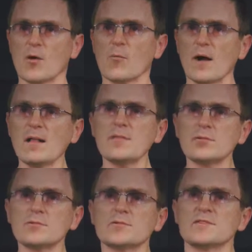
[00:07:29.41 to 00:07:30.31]
While the
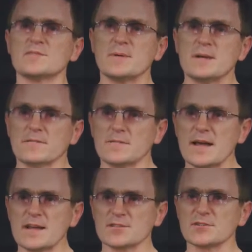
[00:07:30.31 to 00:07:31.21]
router is being
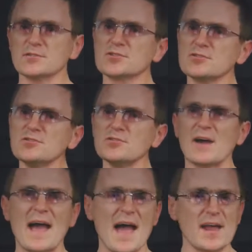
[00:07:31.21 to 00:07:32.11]
flashed, you shouldn't
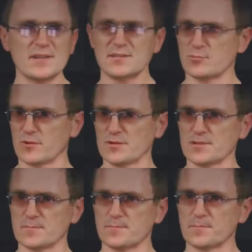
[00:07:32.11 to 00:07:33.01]
do anything with
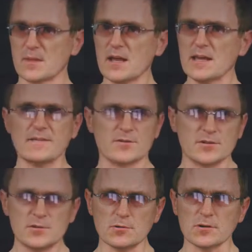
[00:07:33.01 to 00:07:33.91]
it. If you
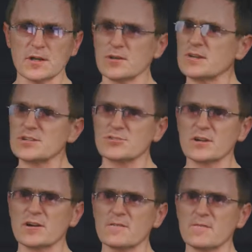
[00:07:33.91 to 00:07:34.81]
do, you can
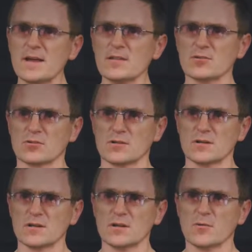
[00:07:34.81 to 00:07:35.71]
trigger a failure
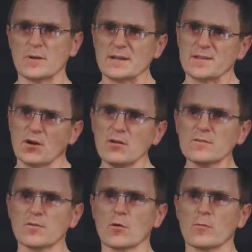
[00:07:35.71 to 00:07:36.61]
when the
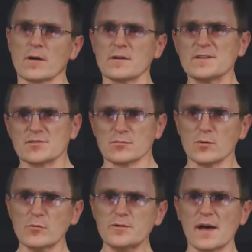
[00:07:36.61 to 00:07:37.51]
old firmware is
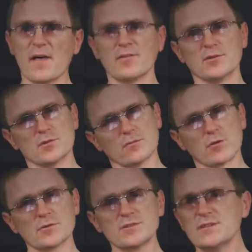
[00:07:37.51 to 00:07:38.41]
removed and the new
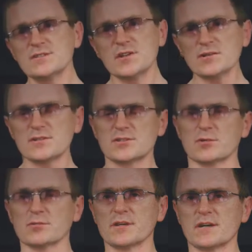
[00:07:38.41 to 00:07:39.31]
version is not
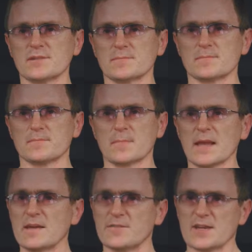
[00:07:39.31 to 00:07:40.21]
installed yet.
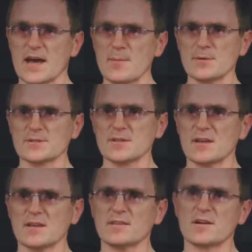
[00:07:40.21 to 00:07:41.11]
If it happens,
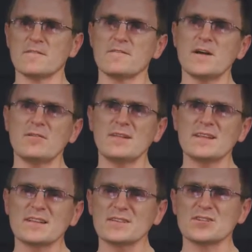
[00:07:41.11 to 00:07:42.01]
there are very
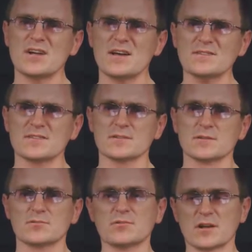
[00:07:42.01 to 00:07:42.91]
little chances
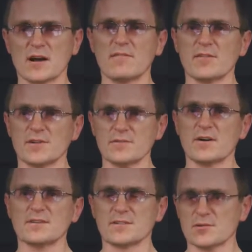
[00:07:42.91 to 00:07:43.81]
to recover the
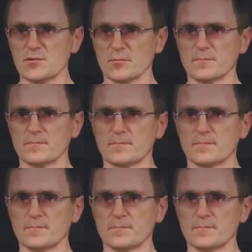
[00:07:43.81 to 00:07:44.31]
device at home.